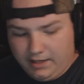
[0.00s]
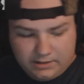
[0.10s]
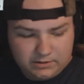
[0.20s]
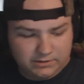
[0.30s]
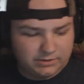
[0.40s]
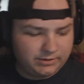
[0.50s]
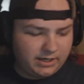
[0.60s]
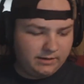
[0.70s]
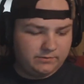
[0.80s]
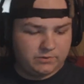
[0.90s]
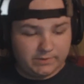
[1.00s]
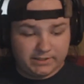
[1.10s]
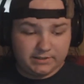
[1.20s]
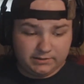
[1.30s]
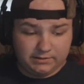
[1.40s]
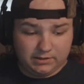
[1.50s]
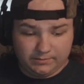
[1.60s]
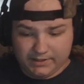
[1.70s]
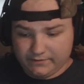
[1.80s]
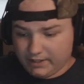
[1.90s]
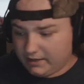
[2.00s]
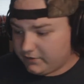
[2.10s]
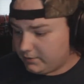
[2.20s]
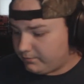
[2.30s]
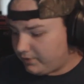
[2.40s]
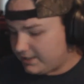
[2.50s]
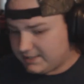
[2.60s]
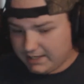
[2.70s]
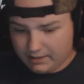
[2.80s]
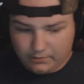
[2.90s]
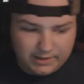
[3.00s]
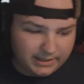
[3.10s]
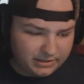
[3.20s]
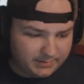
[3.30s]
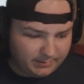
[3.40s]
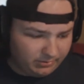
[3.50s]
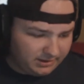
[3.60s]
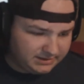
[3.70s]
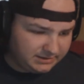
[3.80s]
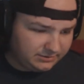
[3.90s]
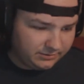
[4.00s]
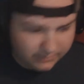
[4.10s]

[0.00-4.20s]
it also comes with a little bit of a heavier price tag. Where the hell is my processor?